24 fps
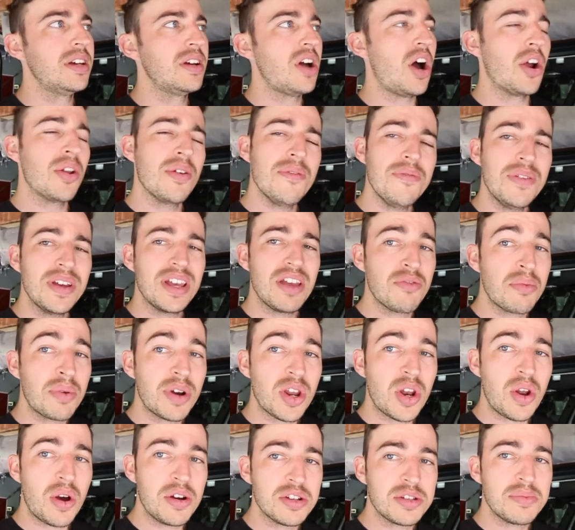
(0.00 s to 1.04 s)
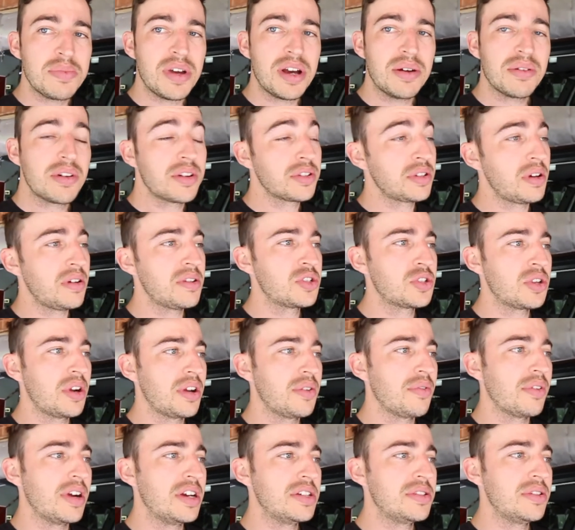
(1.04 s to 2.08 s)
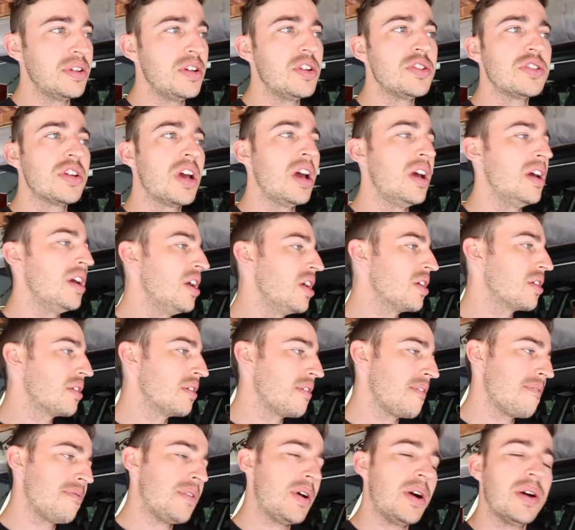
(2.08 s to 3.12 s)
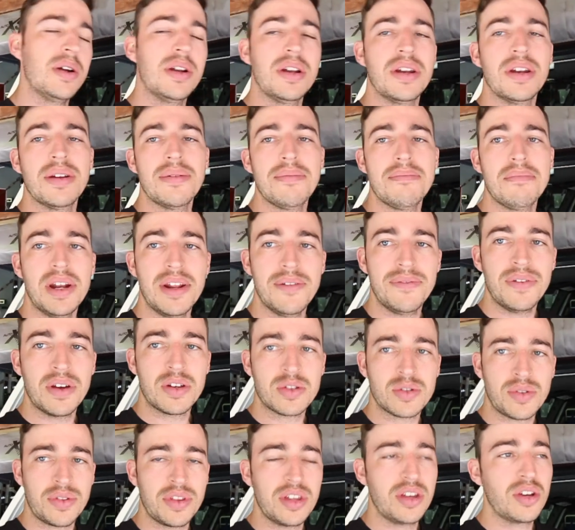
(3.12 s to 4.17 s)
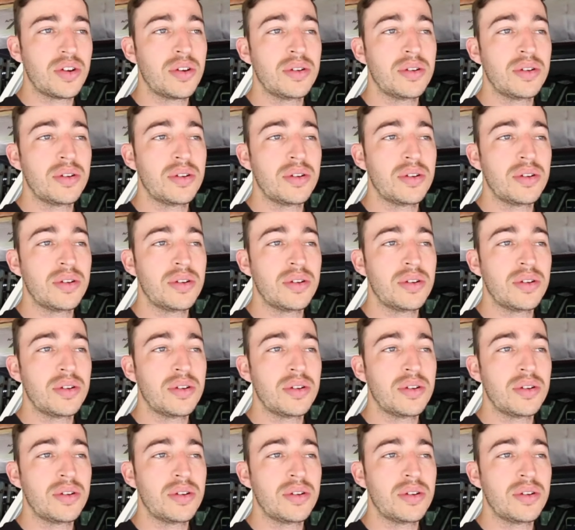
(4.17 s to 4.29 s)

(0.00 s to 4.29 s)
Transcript: I don't think everybody knows about, because I was trying to research, couldn't find many things on there,